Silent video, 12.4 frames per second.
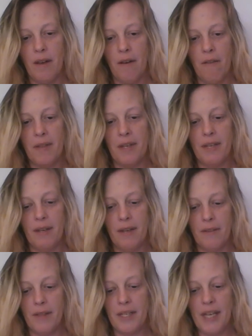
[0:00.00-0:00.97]
of
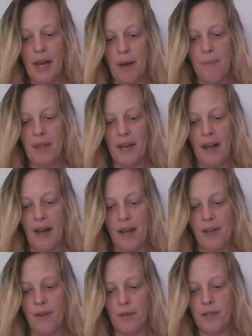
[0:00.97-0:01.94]
the tab that I
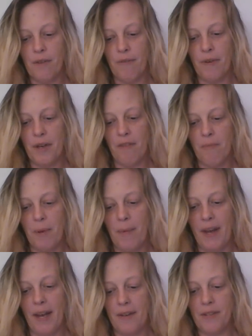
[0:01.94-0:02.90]
used. Forgive me,
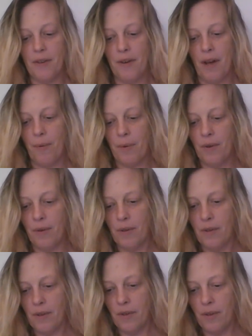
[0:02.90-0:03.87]
my hands are not real
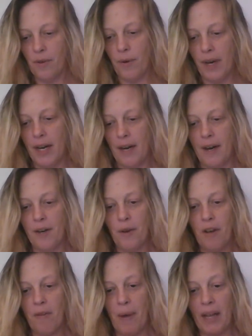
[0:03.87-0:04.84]
great, and I
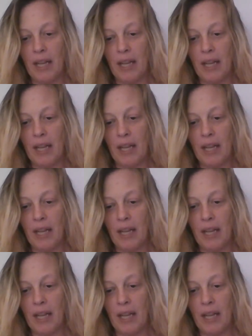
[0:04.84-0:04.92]
don't have my